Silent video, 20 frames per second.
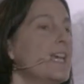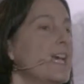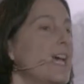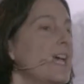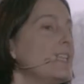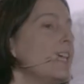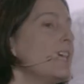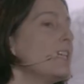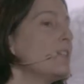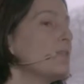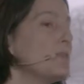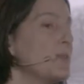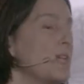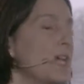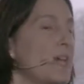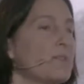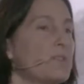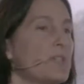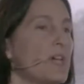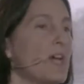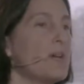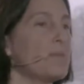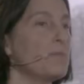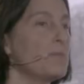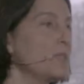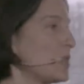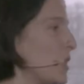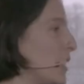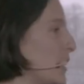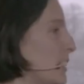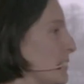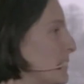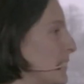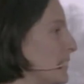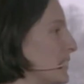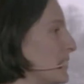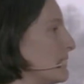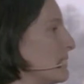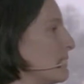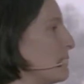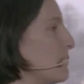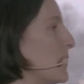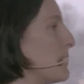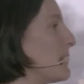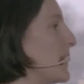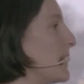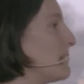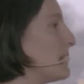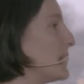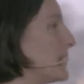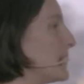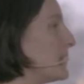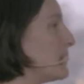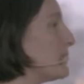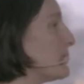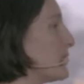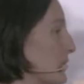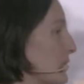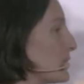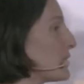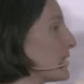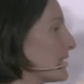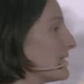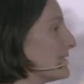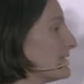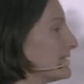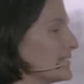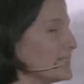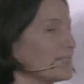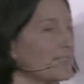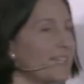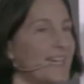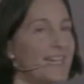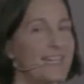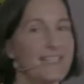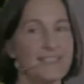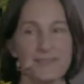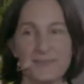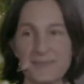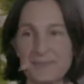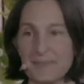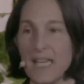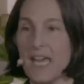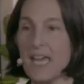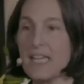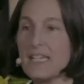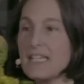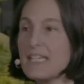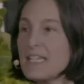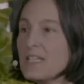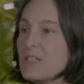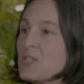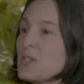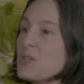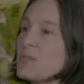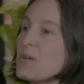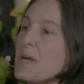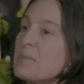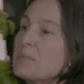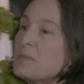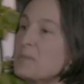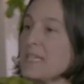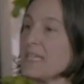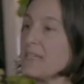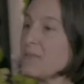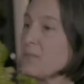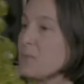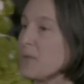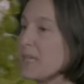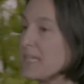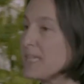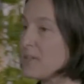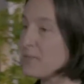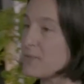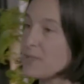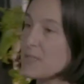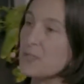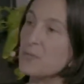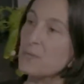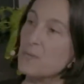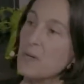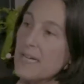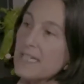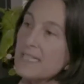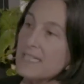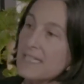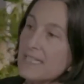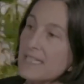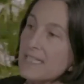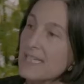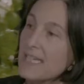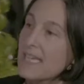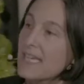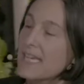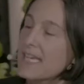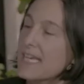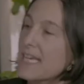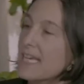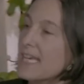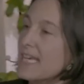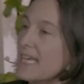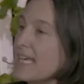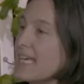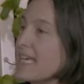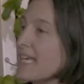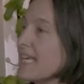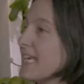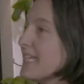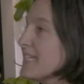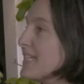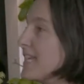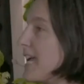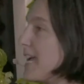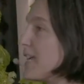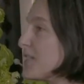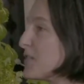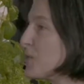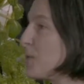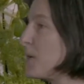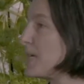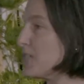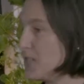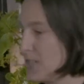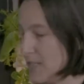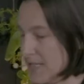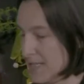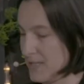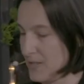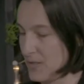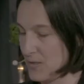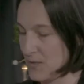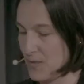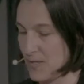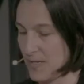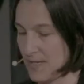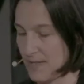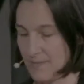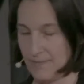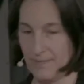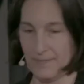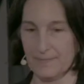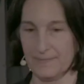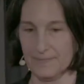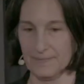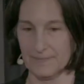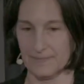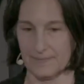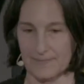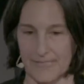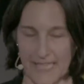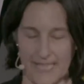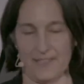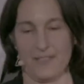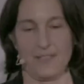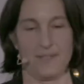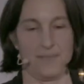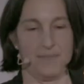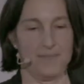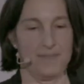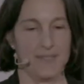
And then if we have time, we talk about what might be in the future, okay? And interrupt me whenever you want to ask questions or, yes.